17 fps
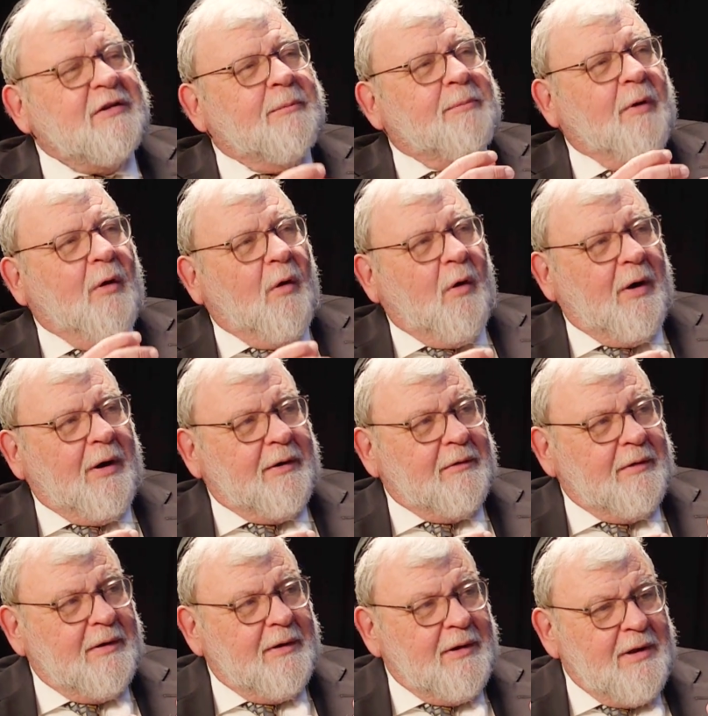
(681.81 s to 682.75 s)

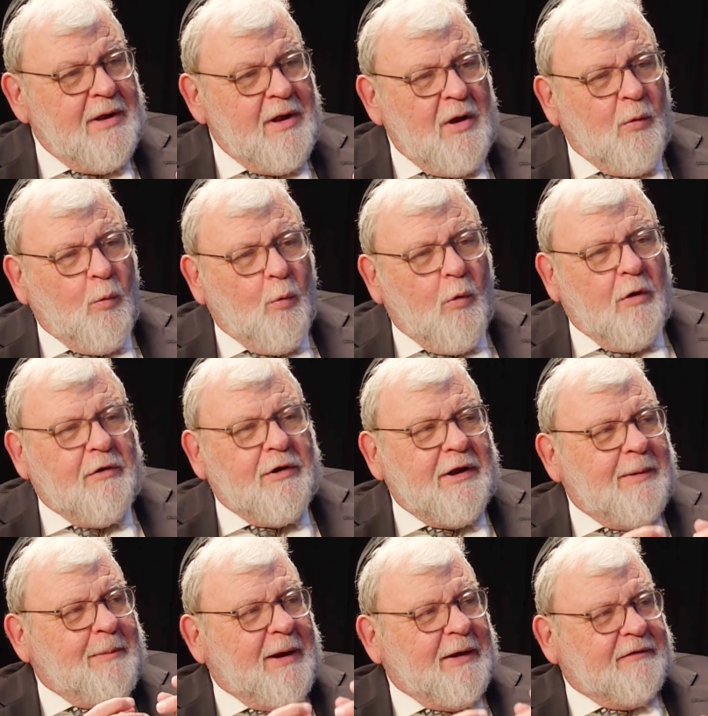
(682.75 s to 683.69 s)
bar, worrying
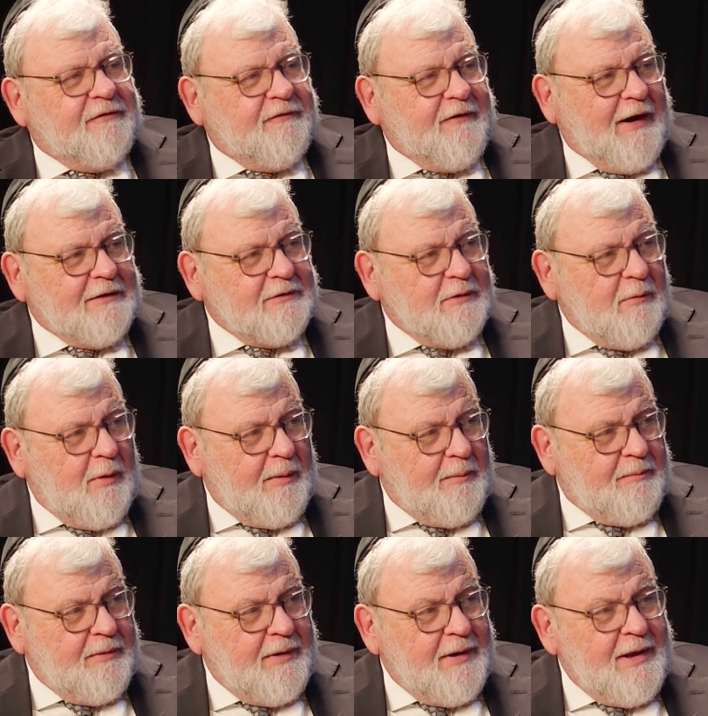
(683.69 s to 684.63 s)
about follow-up,